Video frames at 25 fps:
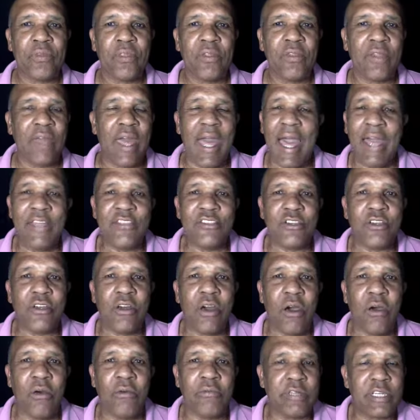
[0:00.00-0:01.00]
They had to
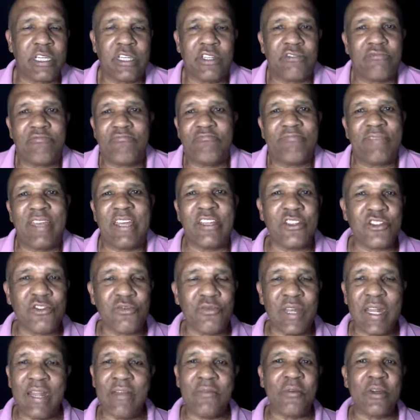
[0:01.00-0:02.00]
go because they just
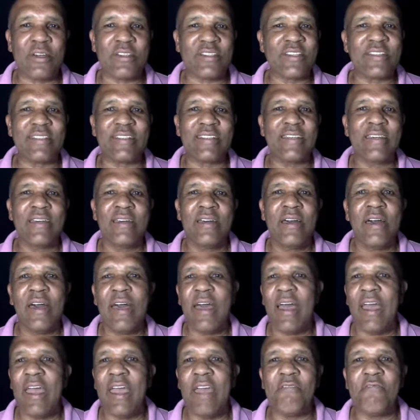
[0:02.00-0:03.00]
really wasn't
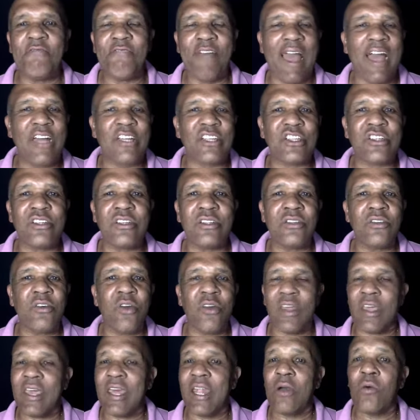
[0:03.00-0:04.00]
in fashion, or
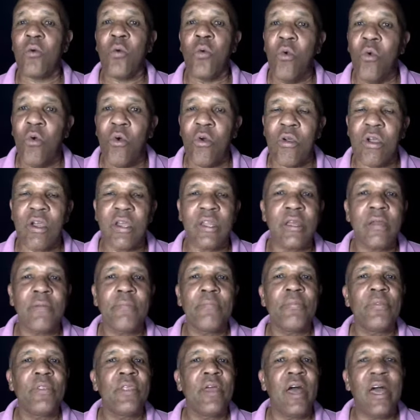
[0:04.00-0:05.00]
they kind of worn,
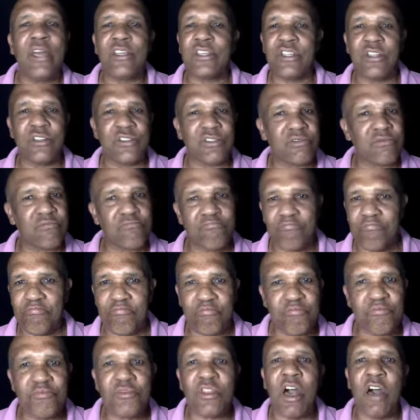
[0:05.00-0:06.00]
and she just
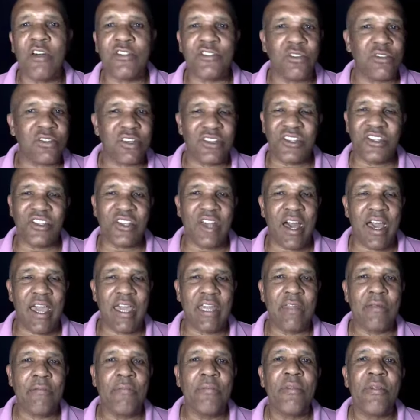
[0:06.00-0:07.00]
tossed those
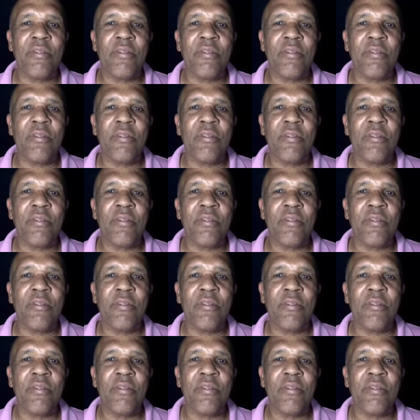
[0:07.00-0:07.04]
aside.